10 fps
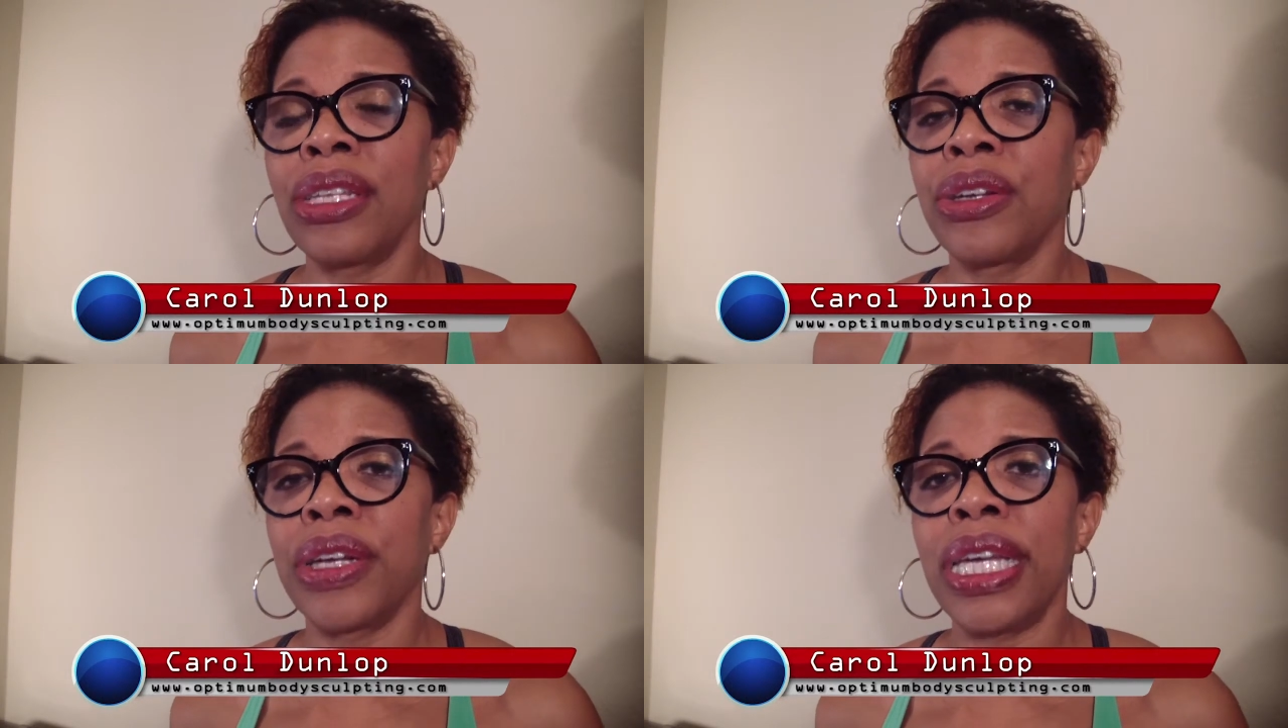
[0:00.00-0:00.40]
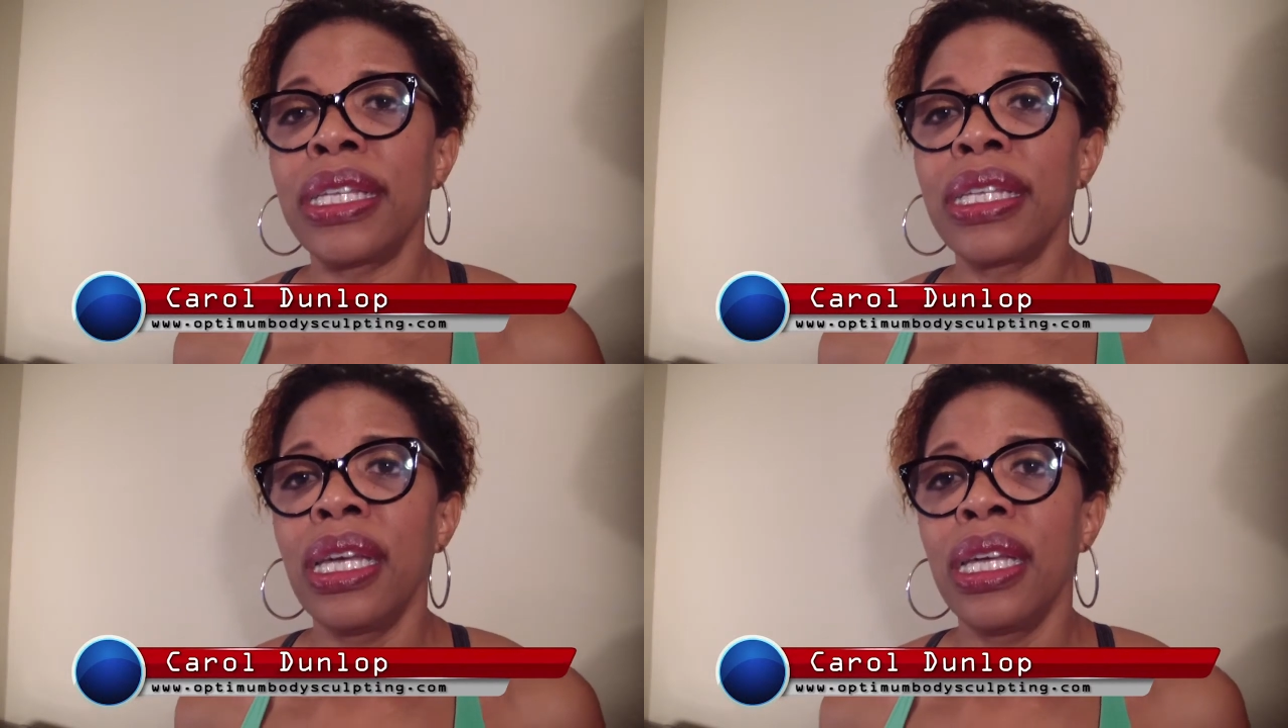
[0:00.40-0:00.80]
You're
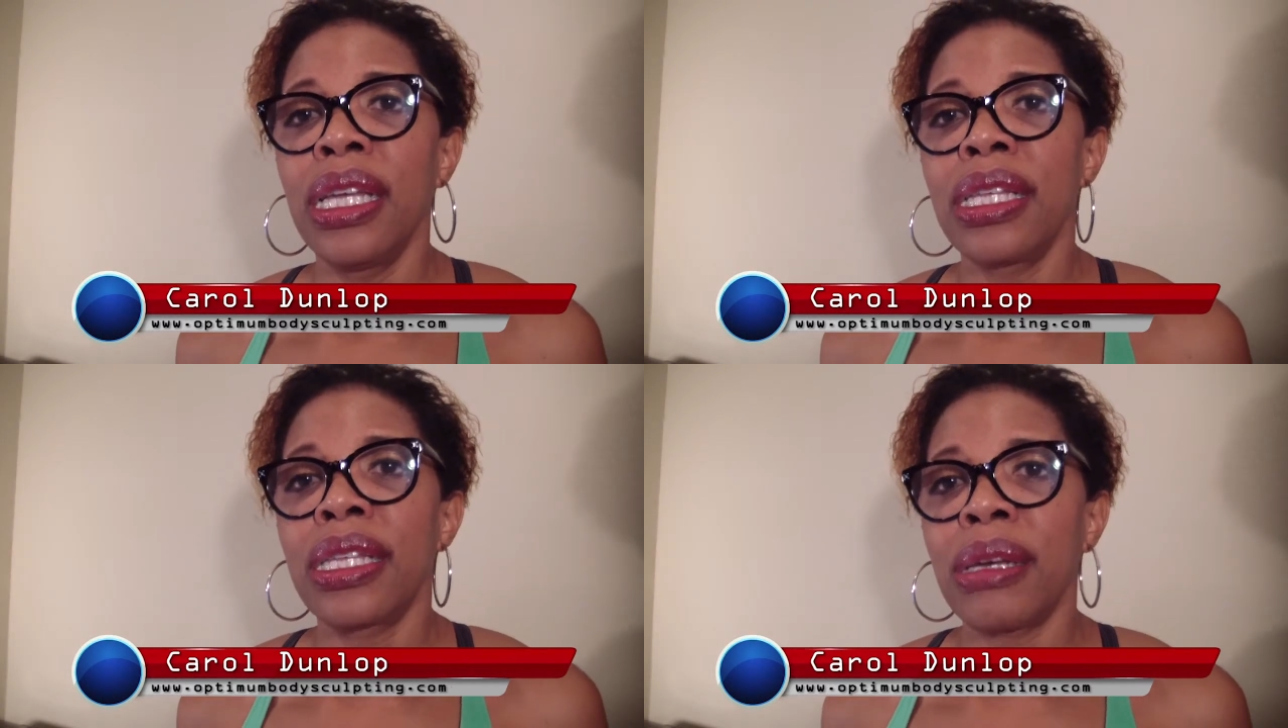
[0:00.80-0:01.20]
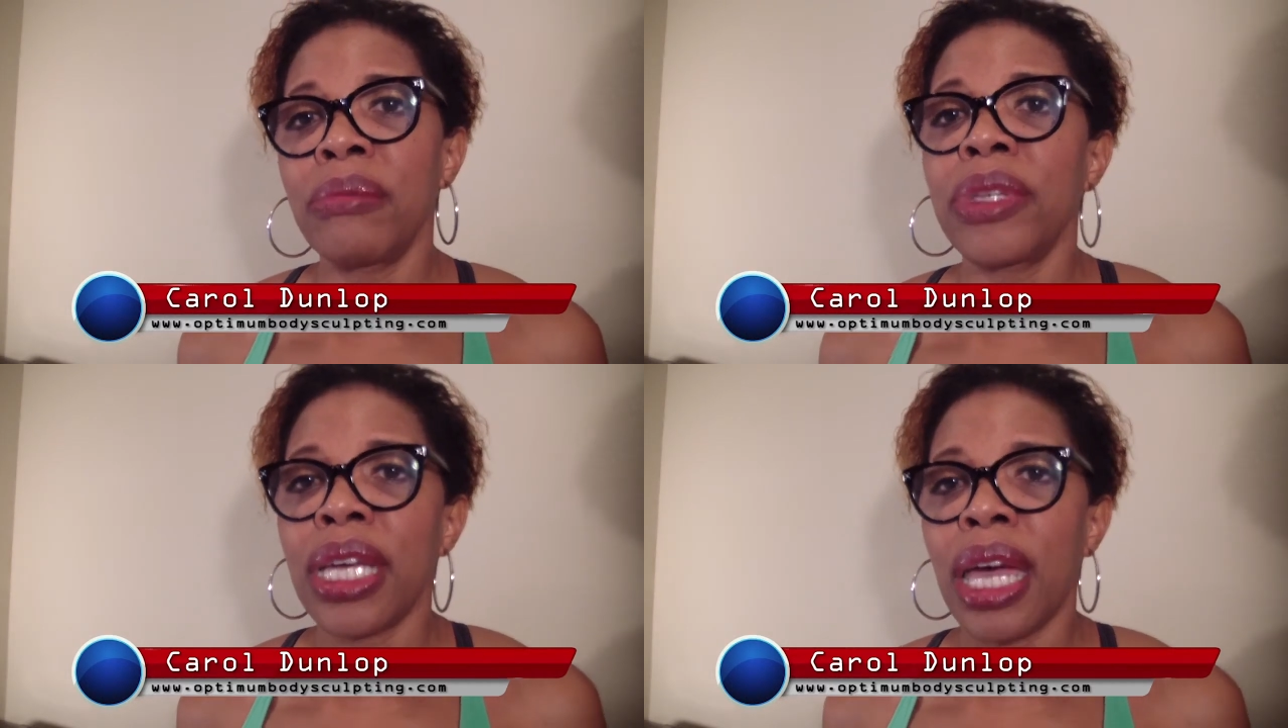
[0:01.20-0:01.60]
in
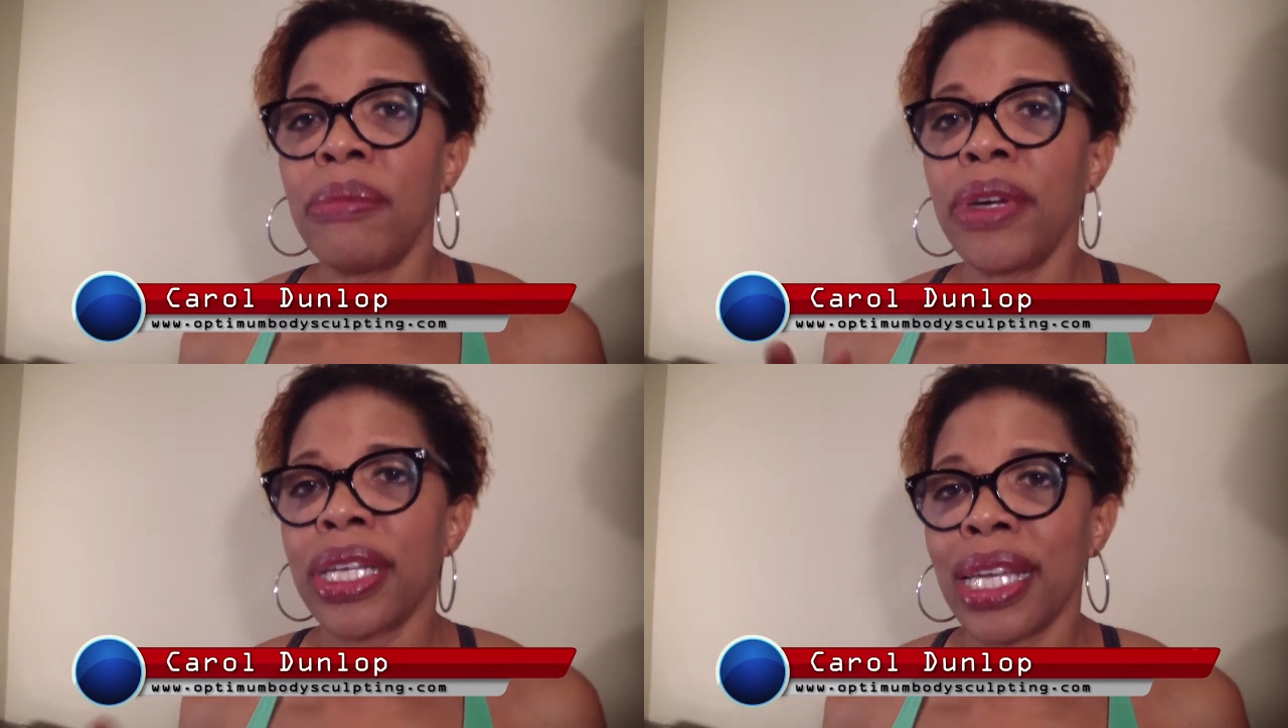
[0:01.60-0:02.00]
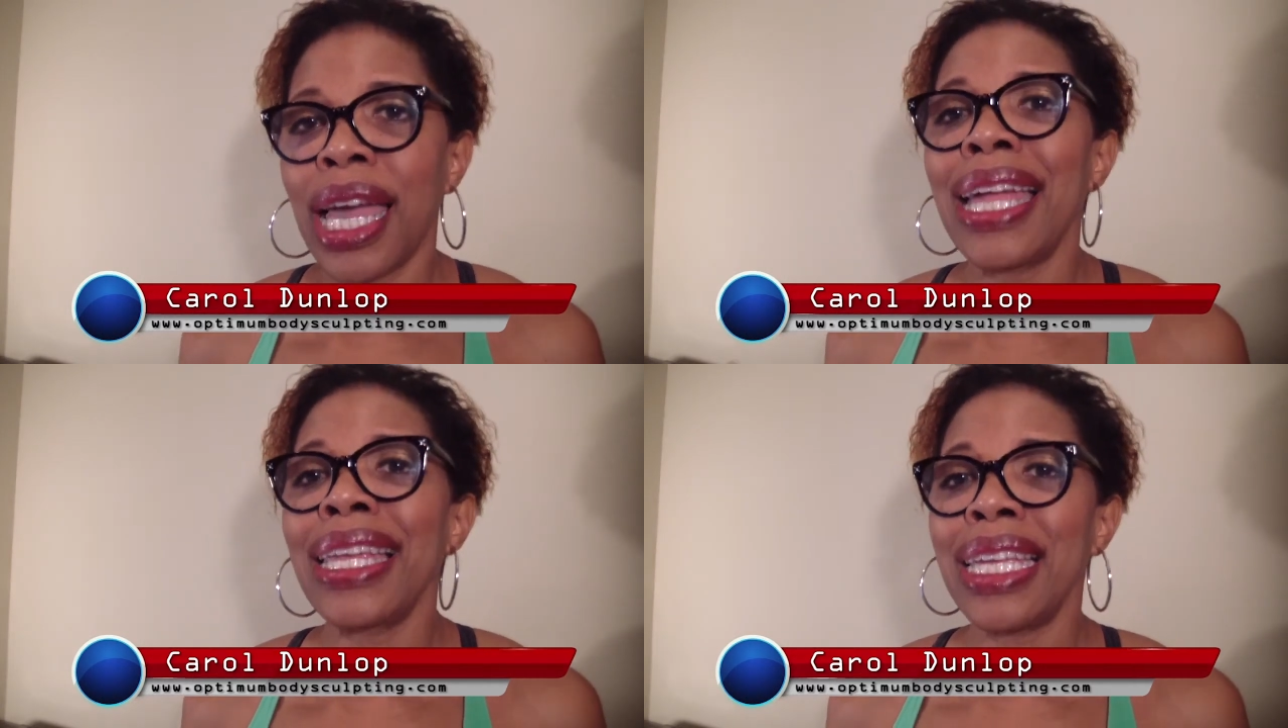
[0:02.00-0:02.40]
some type of
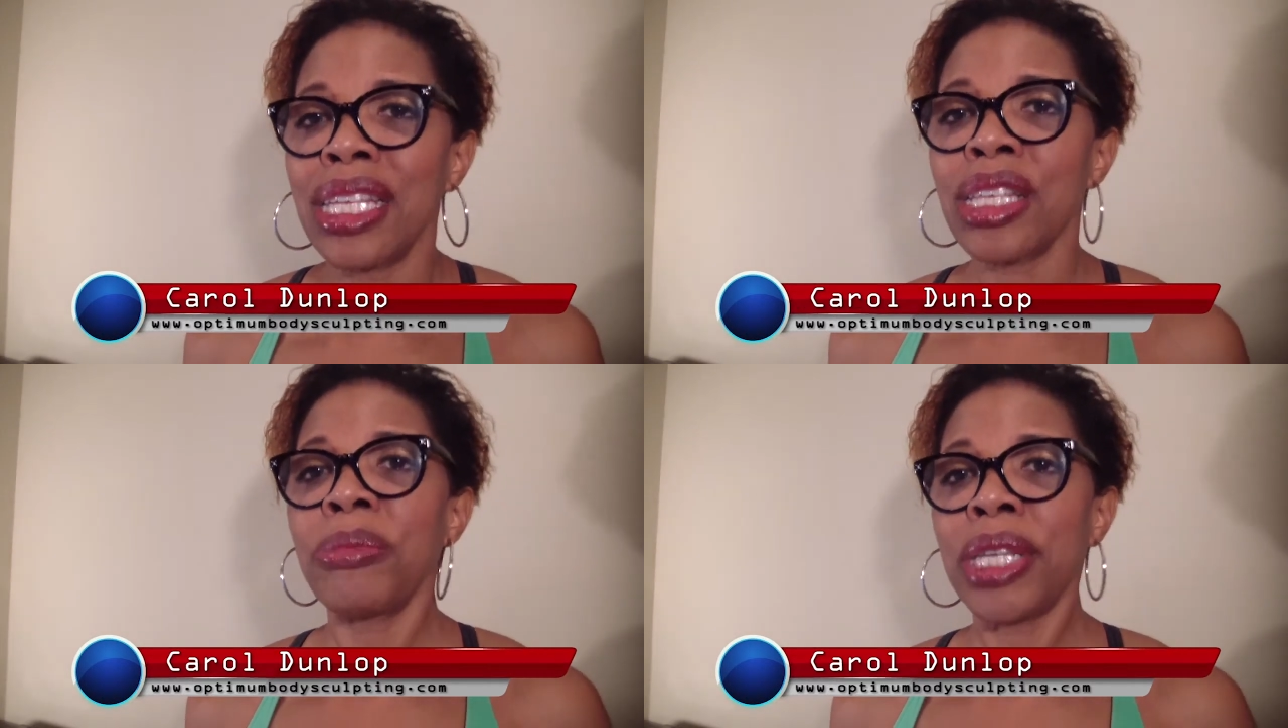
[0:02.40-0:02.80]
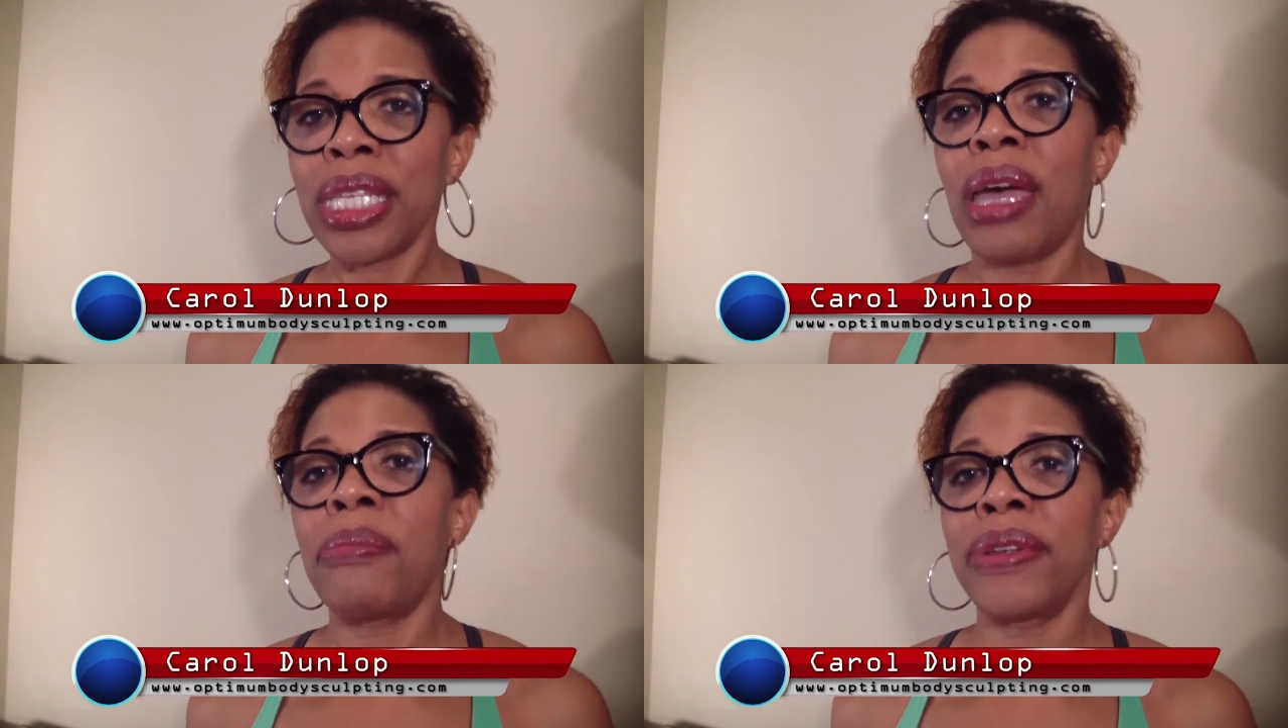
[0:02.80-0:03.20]
kind of intimate
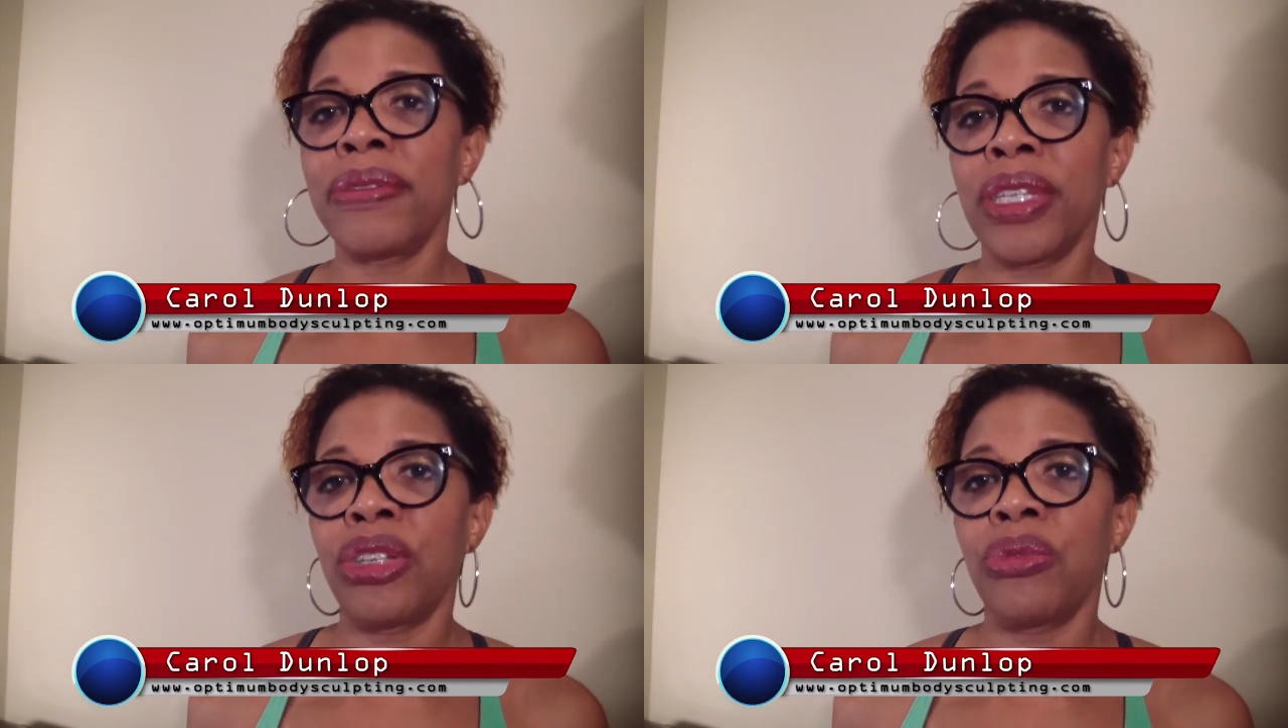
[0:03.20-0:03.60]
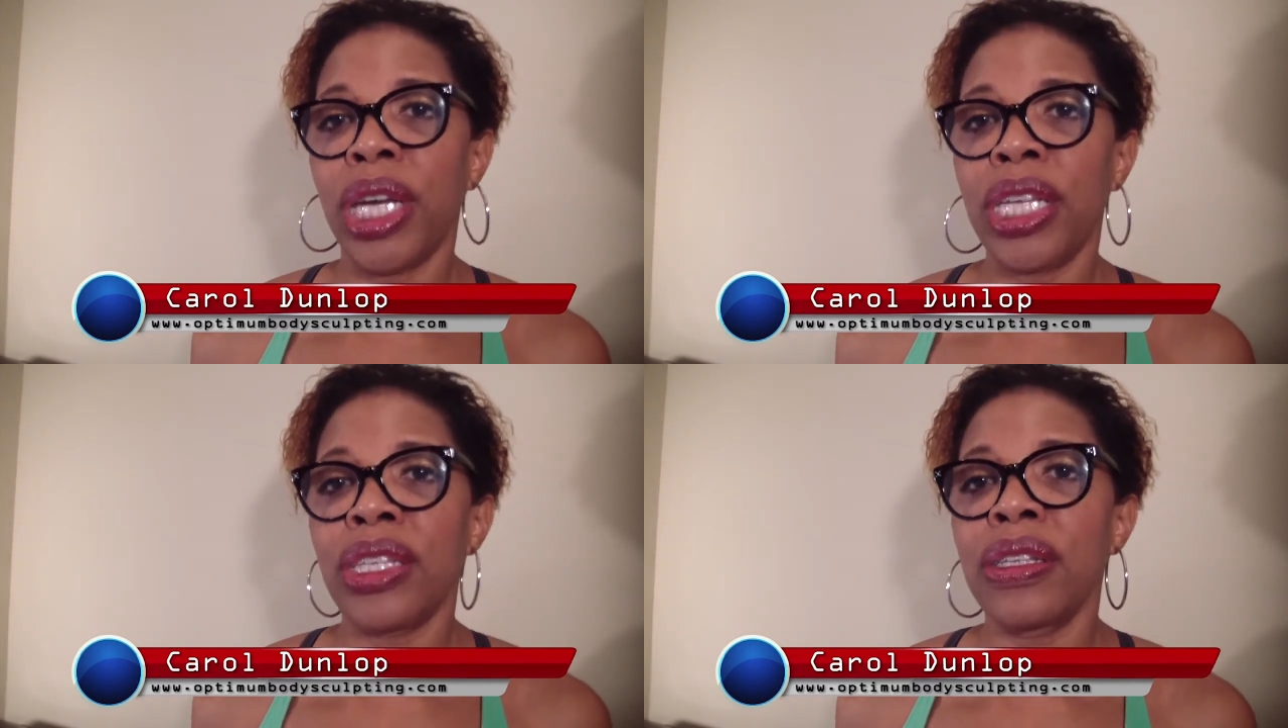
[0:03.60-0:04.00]
type of
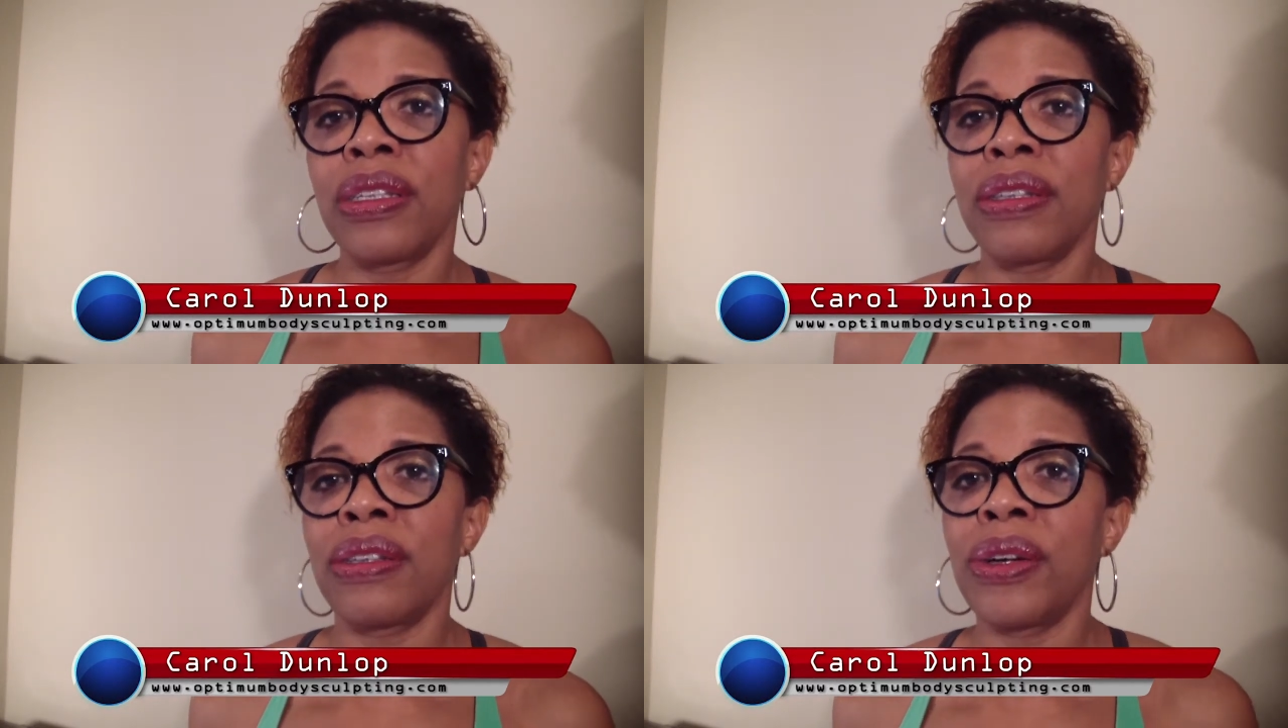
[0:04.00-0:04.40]
situations,